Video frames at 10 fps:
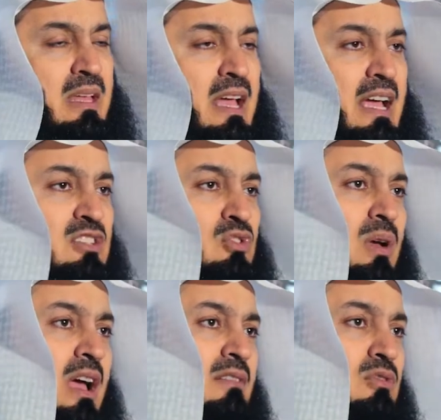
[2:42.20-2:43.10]
as you
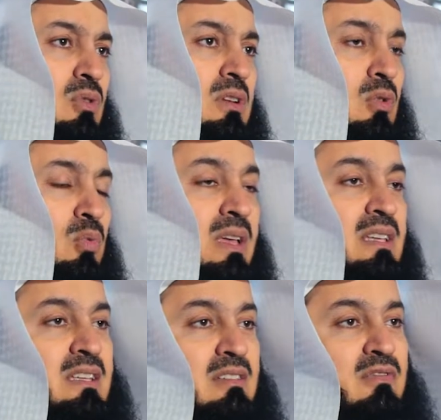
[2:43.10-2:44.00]
have your little
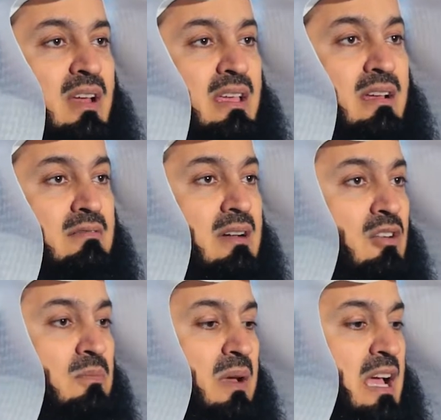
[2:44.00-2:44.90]
wings and flying
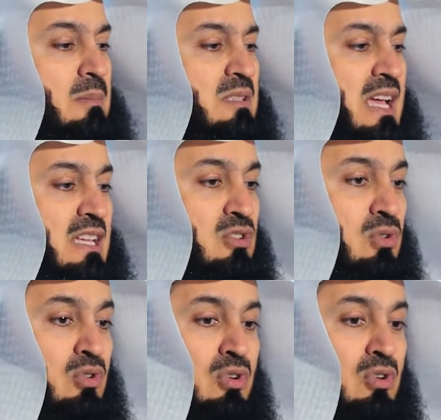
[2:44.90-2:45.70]
around, perhaps as you're on